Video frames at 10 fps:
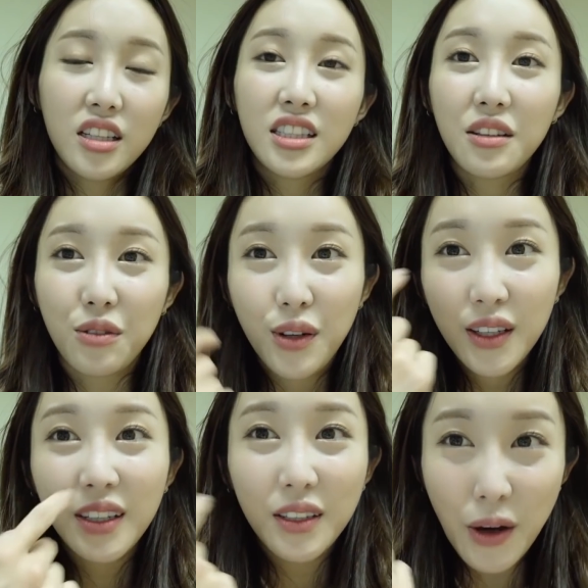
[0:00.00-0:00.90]
It's like
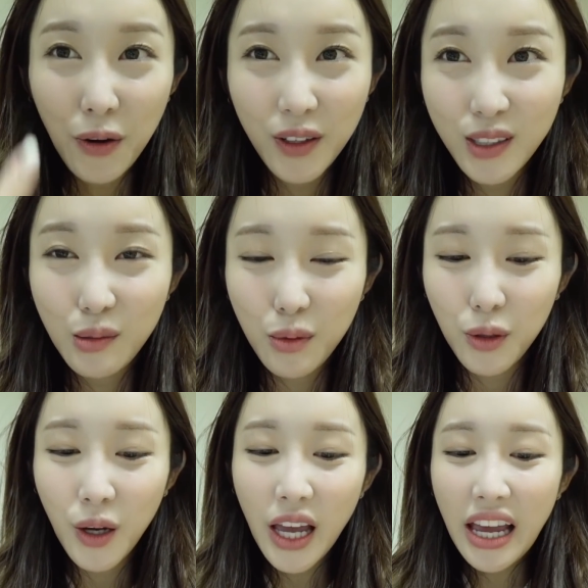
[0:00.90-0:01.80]
really
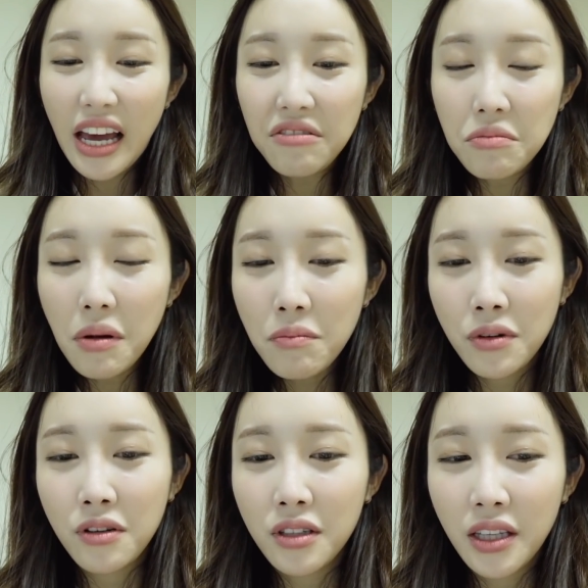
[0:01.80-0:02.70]
noticeable. And
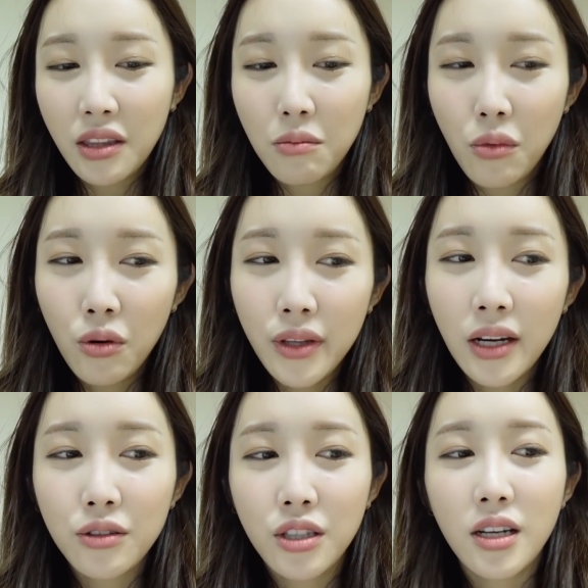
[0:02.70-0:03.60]
remember, like the mole that
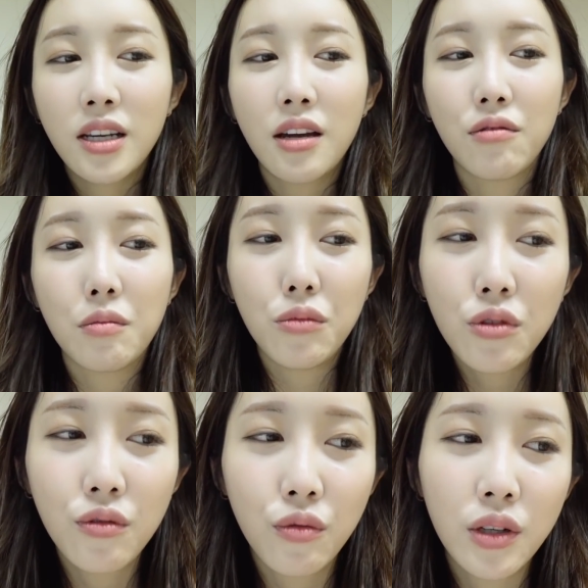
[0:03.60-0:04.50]
I was trying to get
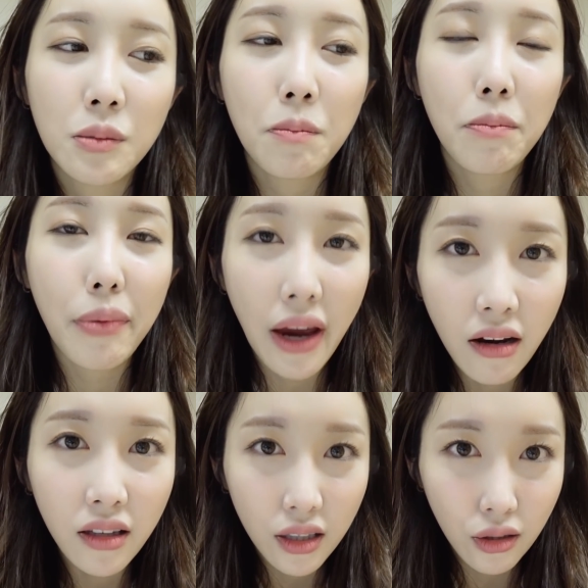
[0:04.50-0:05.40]
removed was
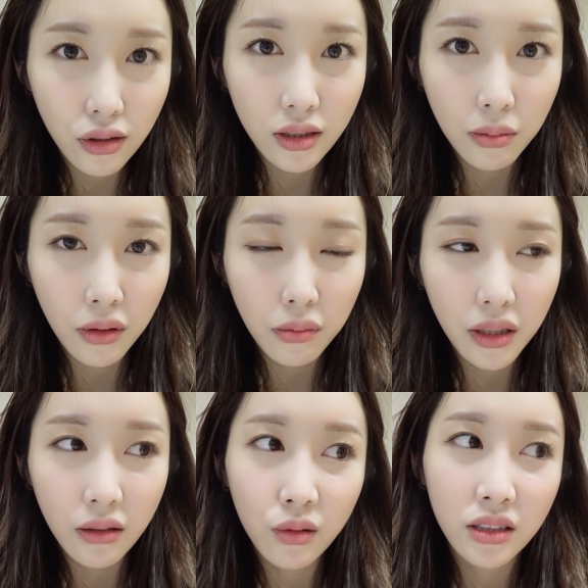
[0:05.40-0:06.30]
barely noticeable,
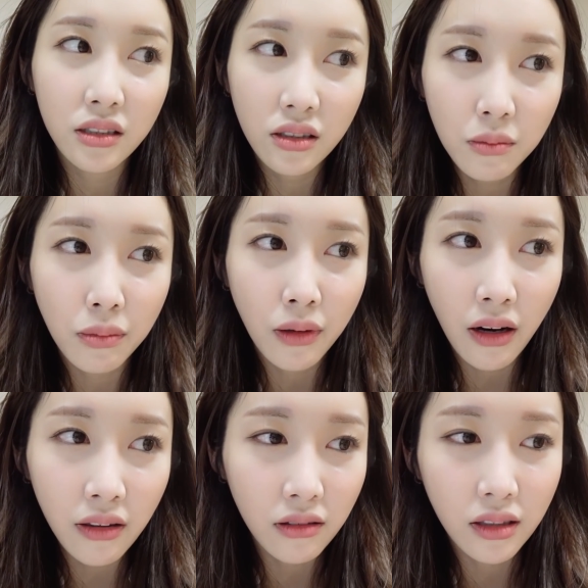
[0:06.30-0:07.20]
but it was still
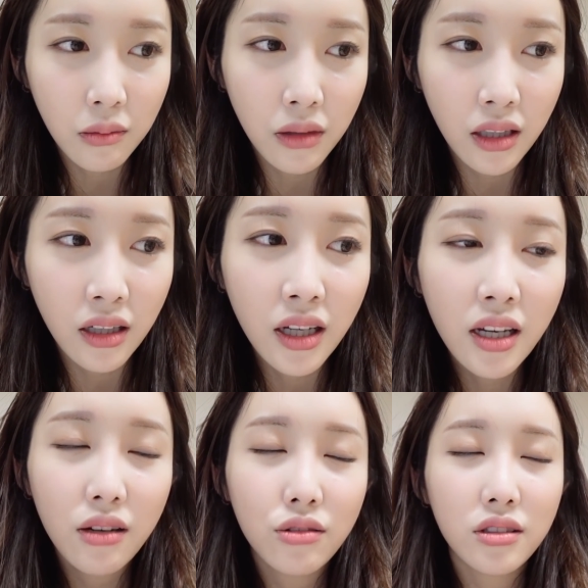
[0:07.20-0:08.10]
bothering me.
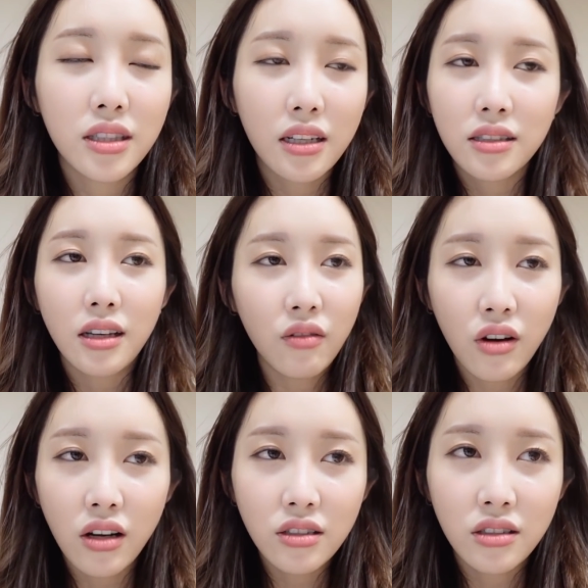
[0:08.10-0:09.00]
It was just like a
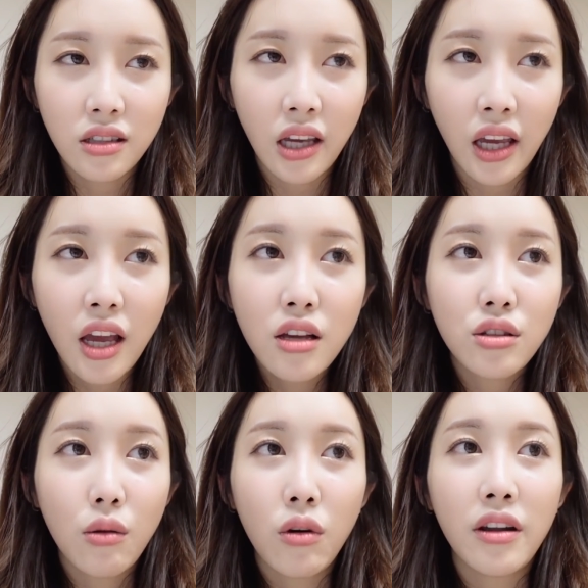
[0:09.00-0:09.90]
self-conscious thing,
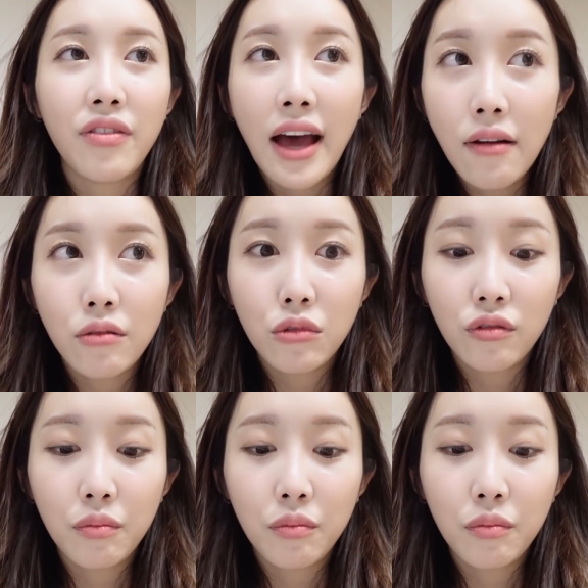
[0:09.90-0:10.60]
so I wanted that removed.